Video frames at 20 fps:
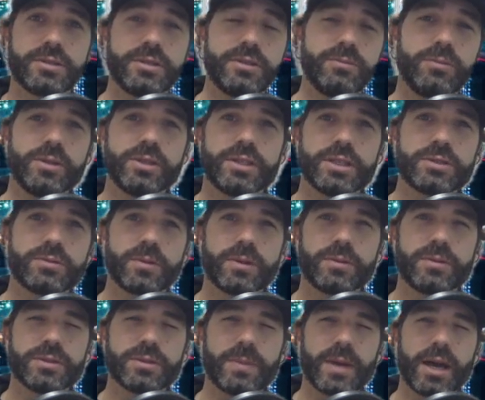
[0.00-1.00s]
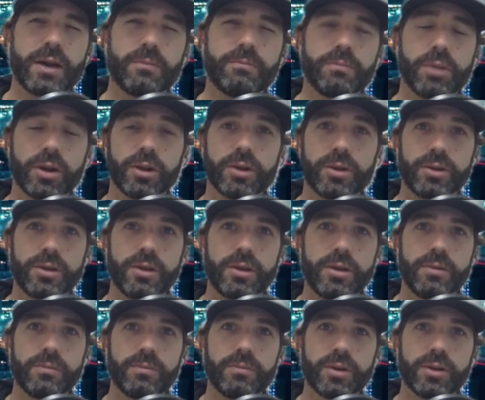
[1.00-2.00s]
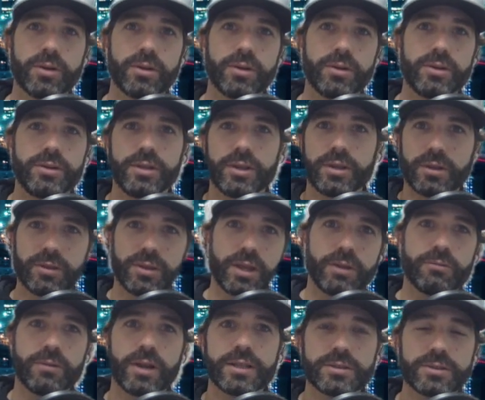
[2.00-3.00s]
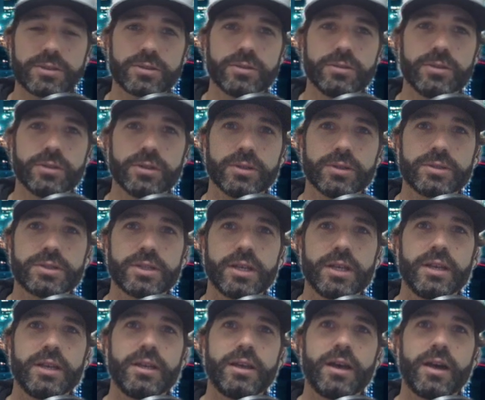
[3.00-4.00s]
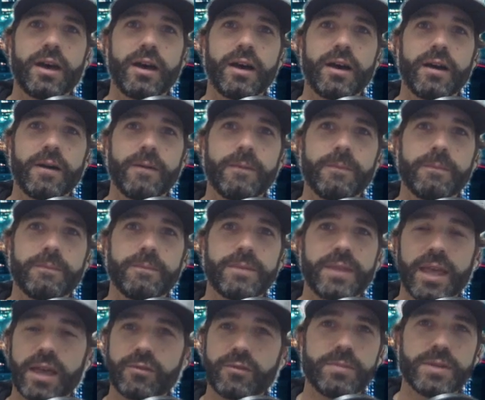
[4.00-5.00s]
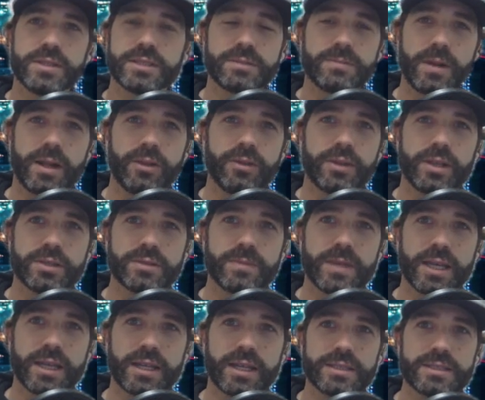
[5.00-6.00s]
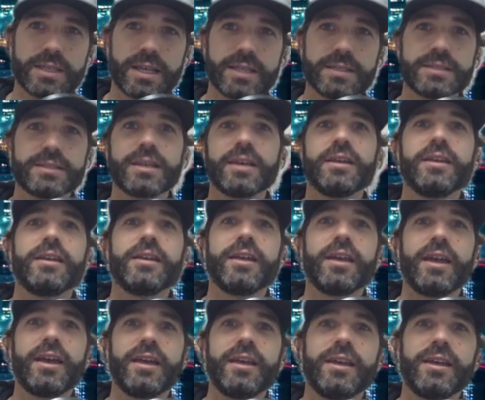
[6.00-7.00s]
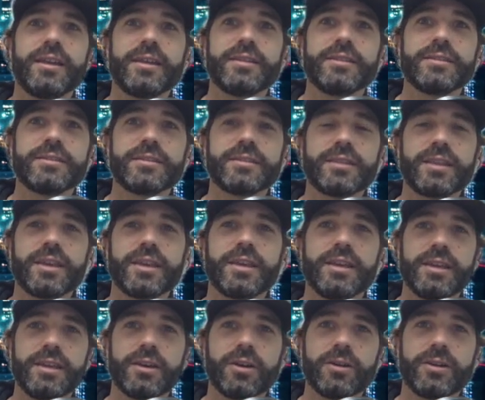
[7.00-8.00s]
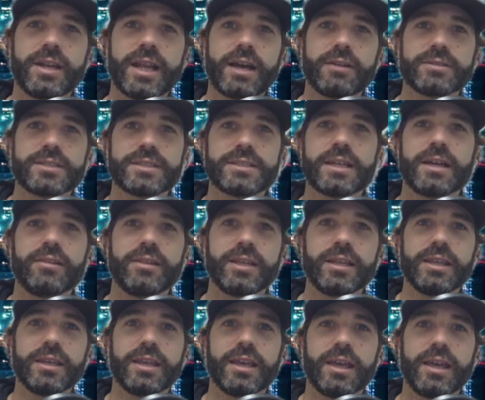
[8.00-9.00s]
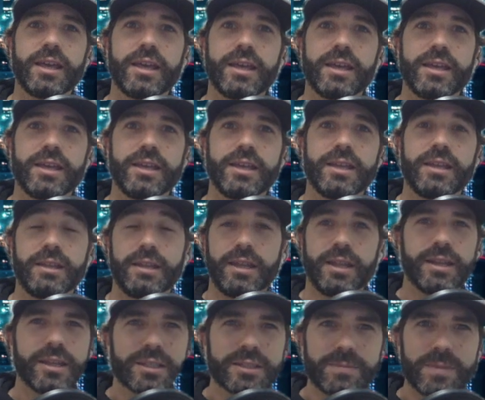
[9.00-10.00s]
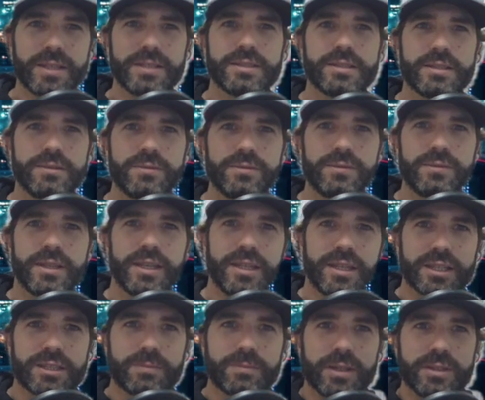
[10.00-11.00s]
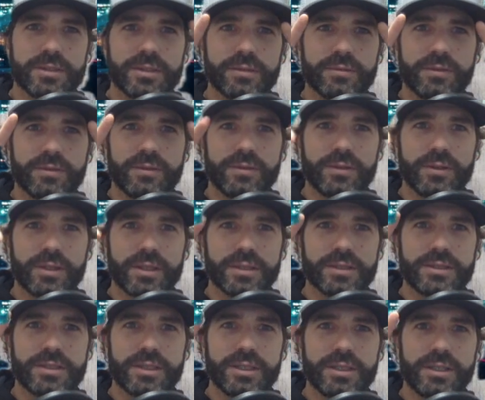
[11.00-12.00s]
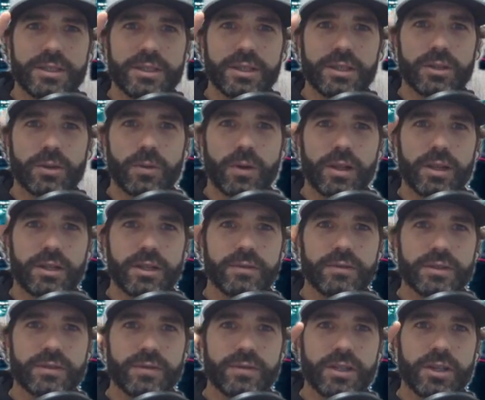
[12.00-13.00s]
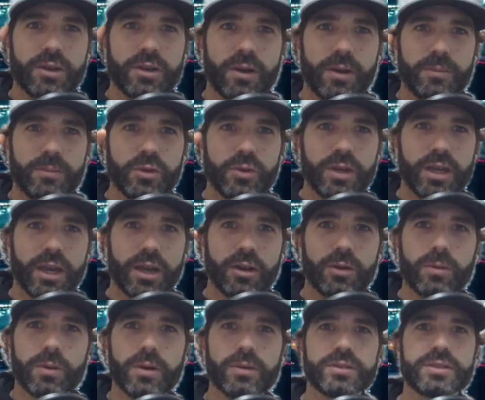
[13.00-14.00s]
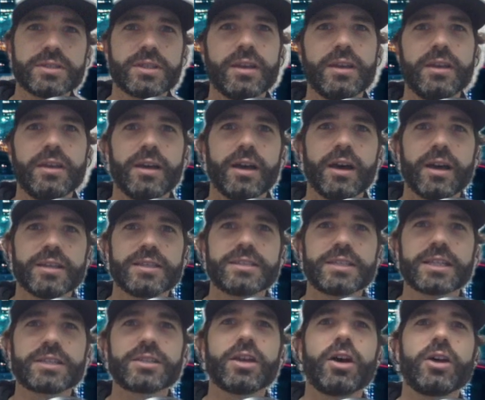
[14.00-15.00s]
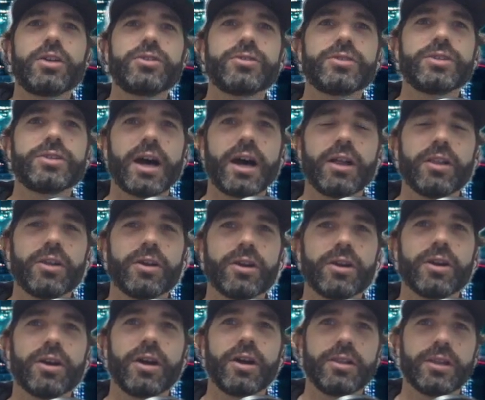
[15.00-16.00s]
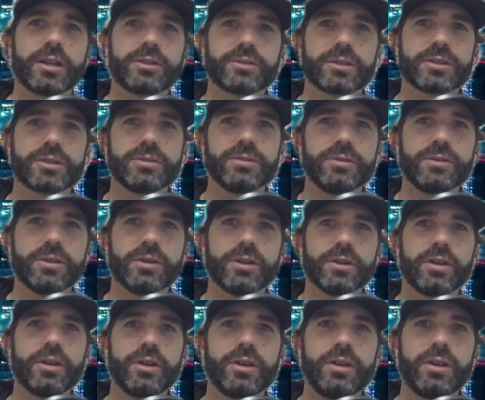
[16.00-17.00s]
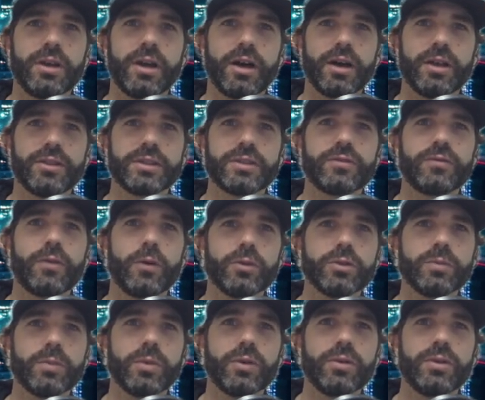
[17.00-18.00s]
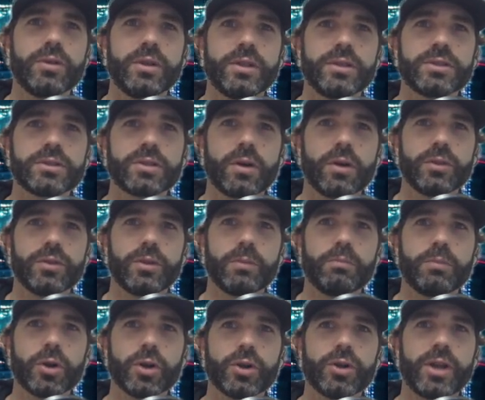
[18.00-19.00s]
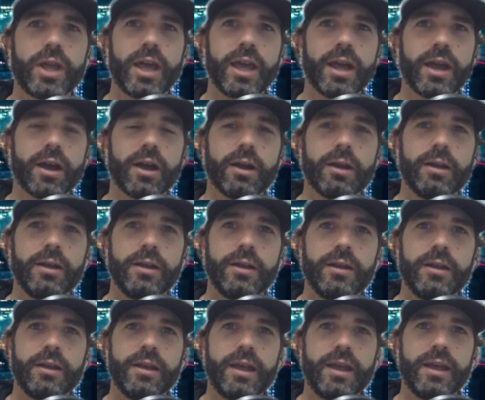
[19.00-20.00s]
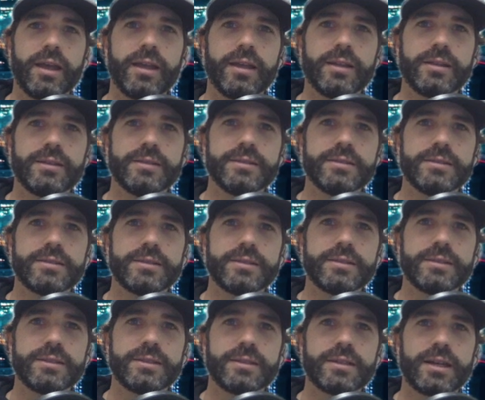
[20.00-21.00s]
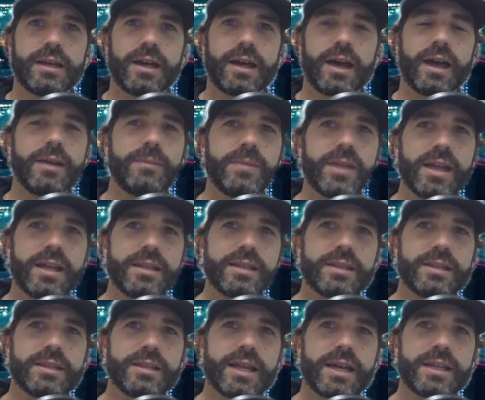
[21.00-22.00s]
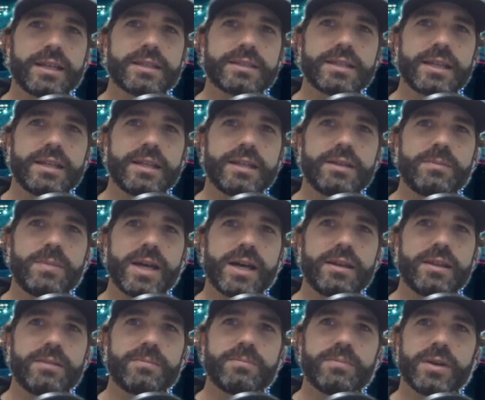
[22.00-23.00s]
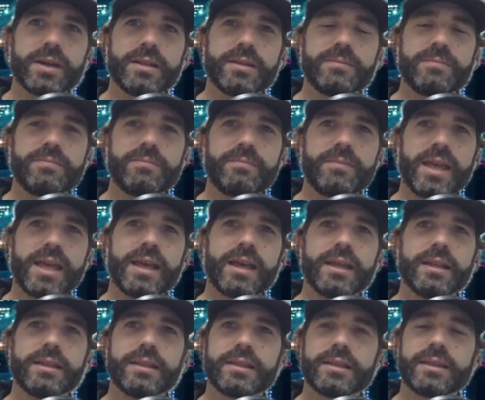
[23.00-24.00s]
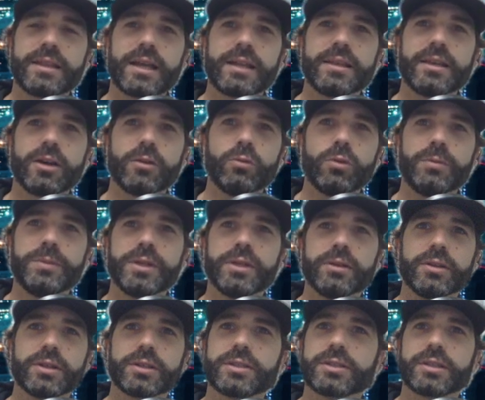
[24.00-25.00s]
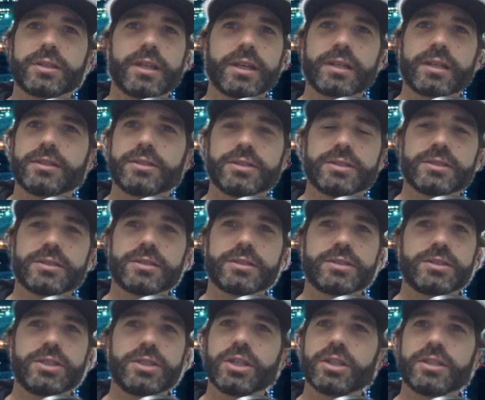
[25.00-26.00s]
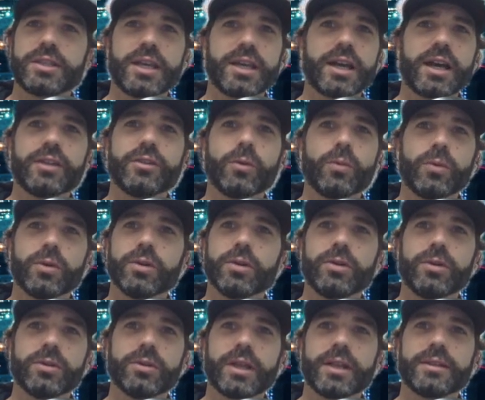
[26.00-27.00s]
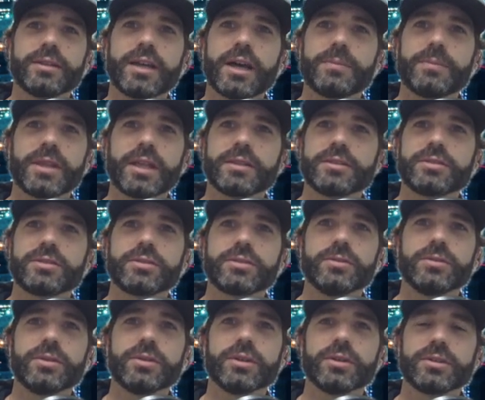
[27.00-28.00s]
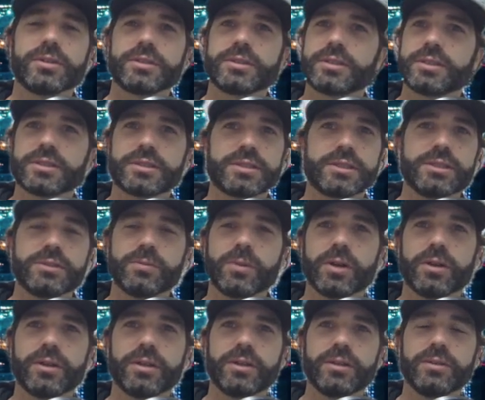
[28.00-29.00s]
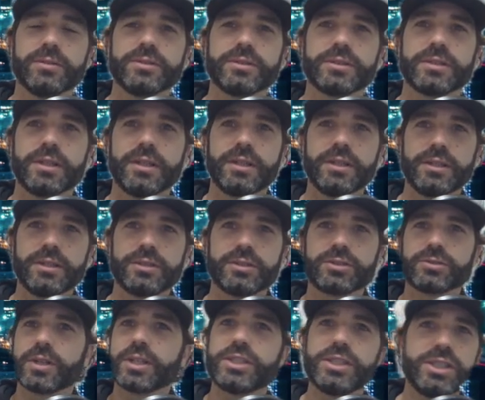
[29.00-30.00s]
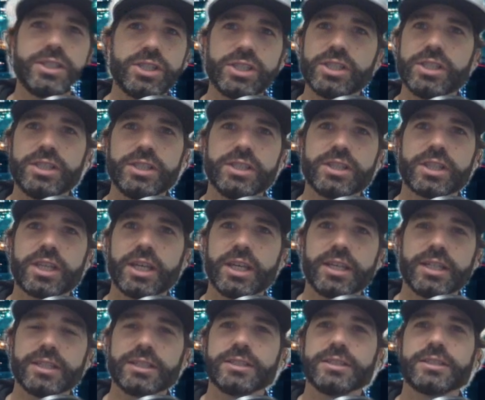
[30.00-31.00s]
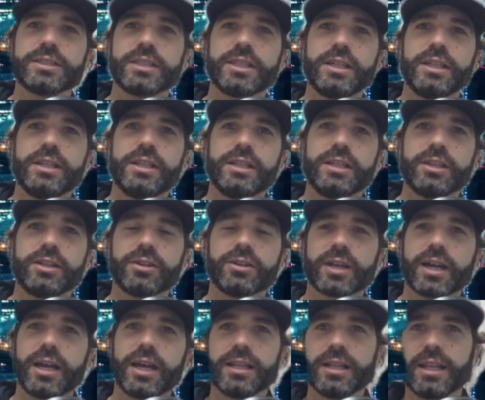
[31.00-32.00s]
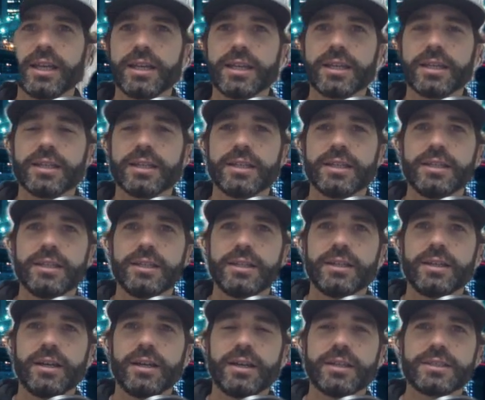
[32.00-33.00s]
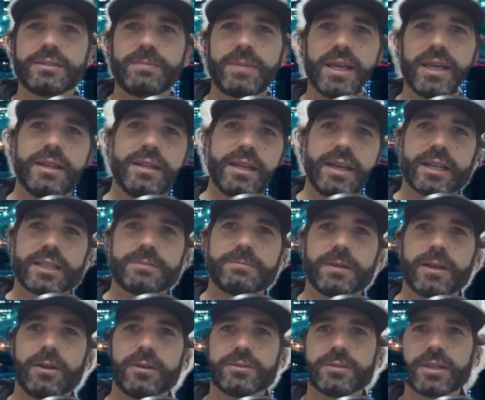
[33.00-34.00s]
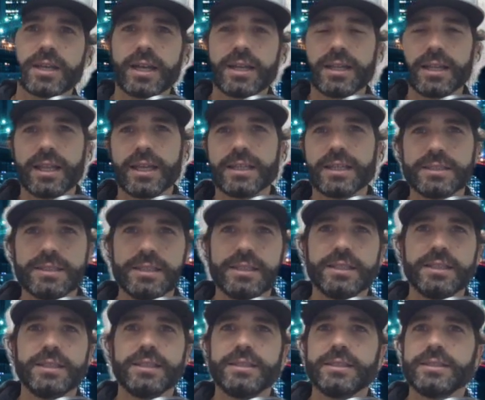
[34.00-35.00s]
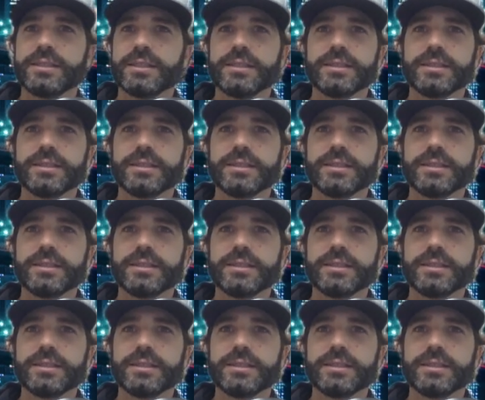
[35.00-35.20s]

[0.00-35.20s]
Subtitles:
This one is about Bird, you know, they rent scooters. They have a business model that doesn't make any sense, and they are now selling an inexpensive, if you can see in the quality of this video, I'm doing air quotes, $600 electric scooter, that's foldable. It's called the Bird Air. And I'm not that excited about it, but man, that young woman looks like just she could take on the world on top of that scooter. She's wearing those stretchy jean things that are kind of like spandex, but also kind of like jeans.